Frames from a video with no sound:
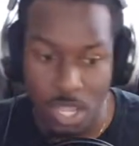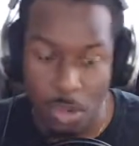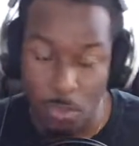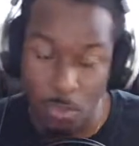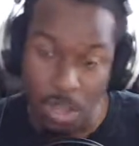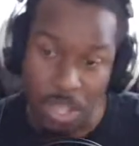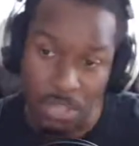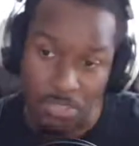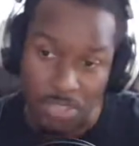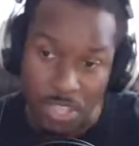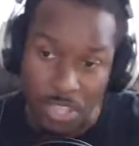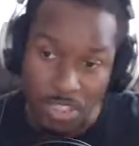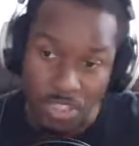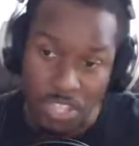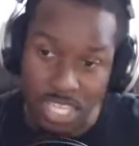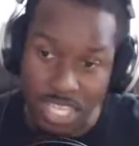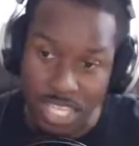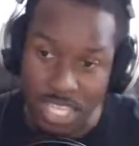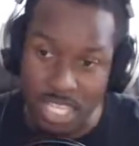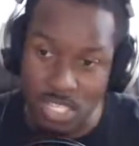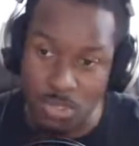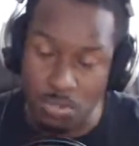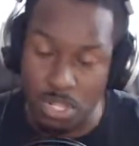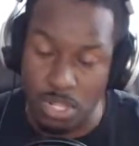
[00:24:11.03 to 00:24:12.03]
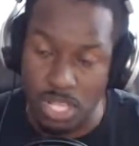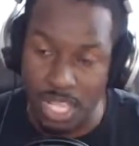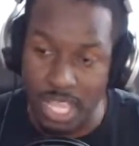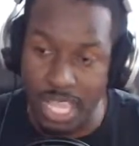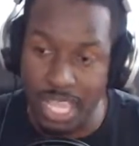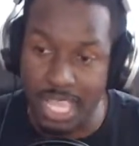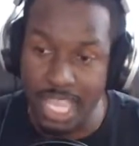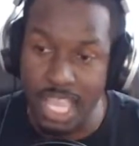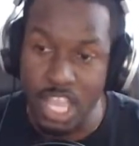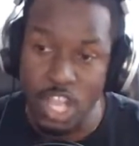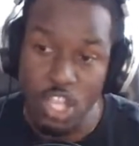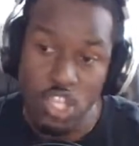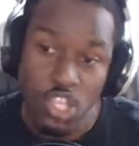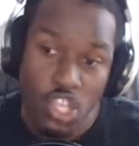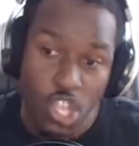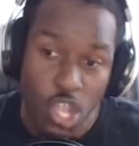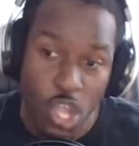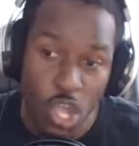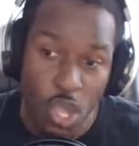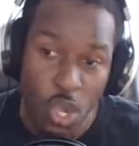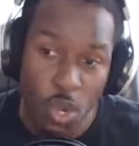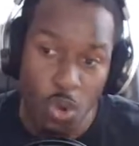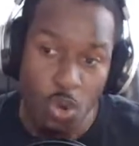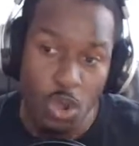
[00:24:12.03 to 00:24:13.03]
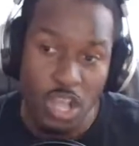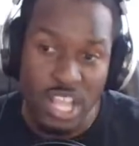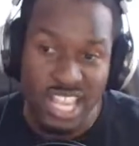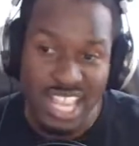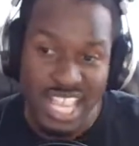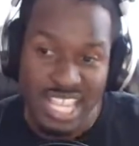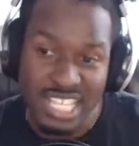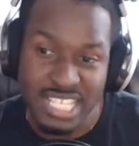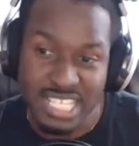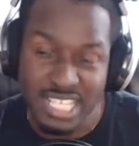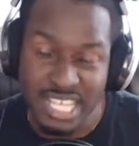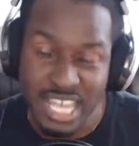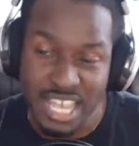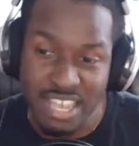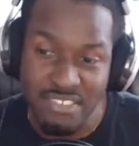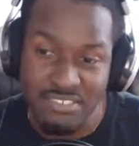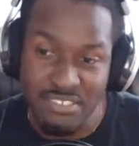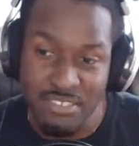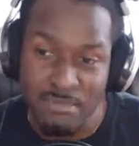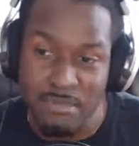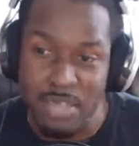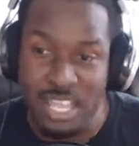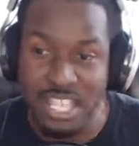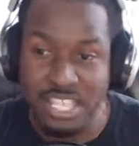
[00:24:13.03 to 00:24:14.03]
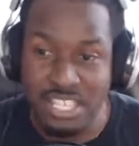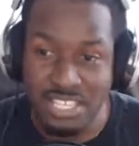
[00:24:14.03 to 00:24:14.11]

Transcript: While the other kids were like, no, let's save him.